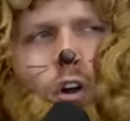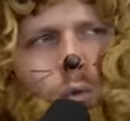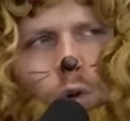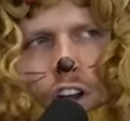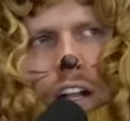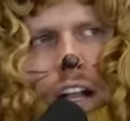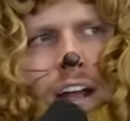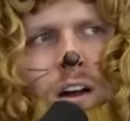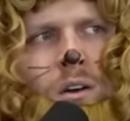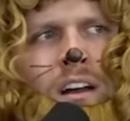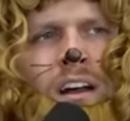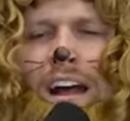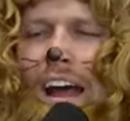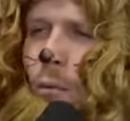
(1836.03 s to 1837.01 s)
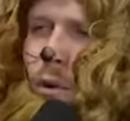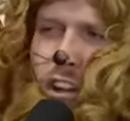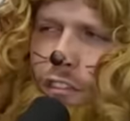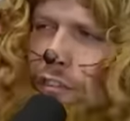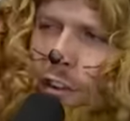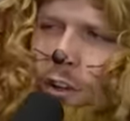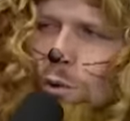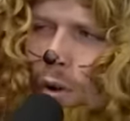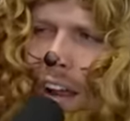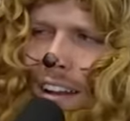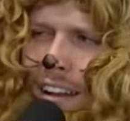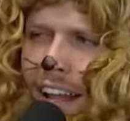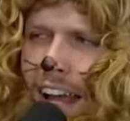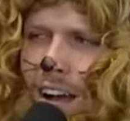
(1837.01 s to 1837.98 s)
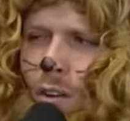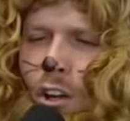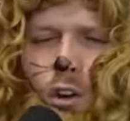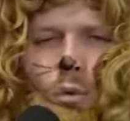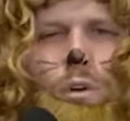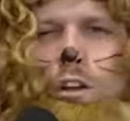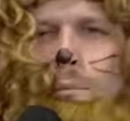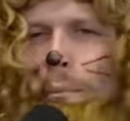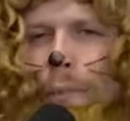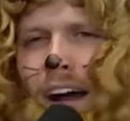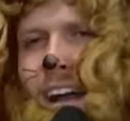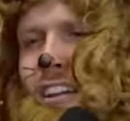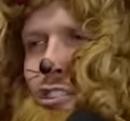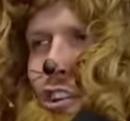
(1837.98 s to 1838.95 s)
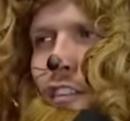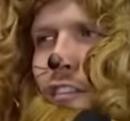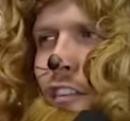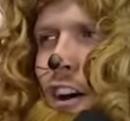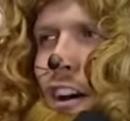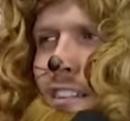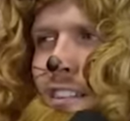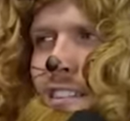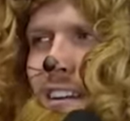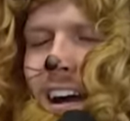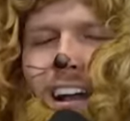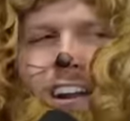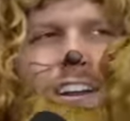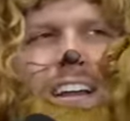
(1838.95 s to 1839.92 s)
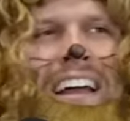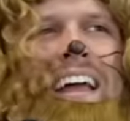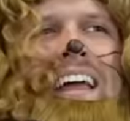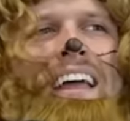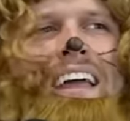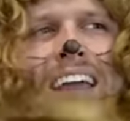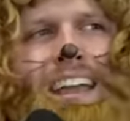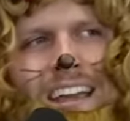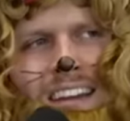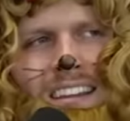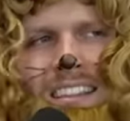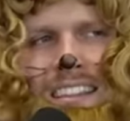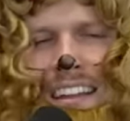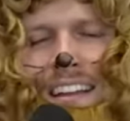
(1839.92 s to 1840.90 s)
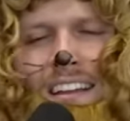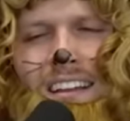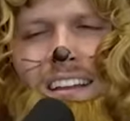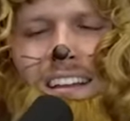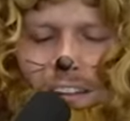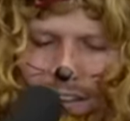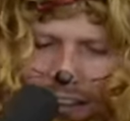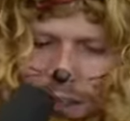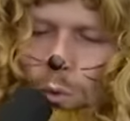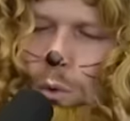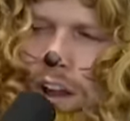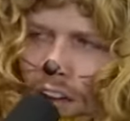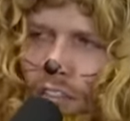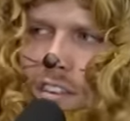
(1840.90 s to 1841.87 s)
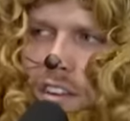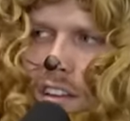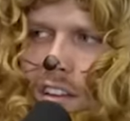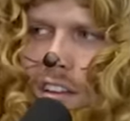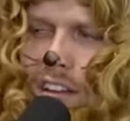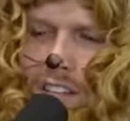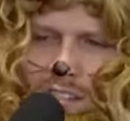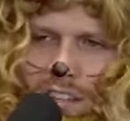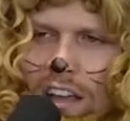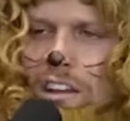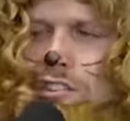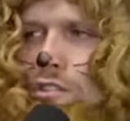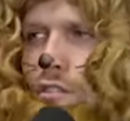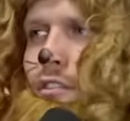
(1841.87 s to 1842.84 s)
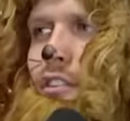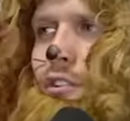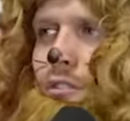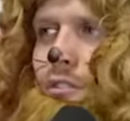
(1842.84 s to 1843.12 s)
a workout, when you feel ran down, when your mind's all fogged and tired, anything, Liquid IV is the answer for you.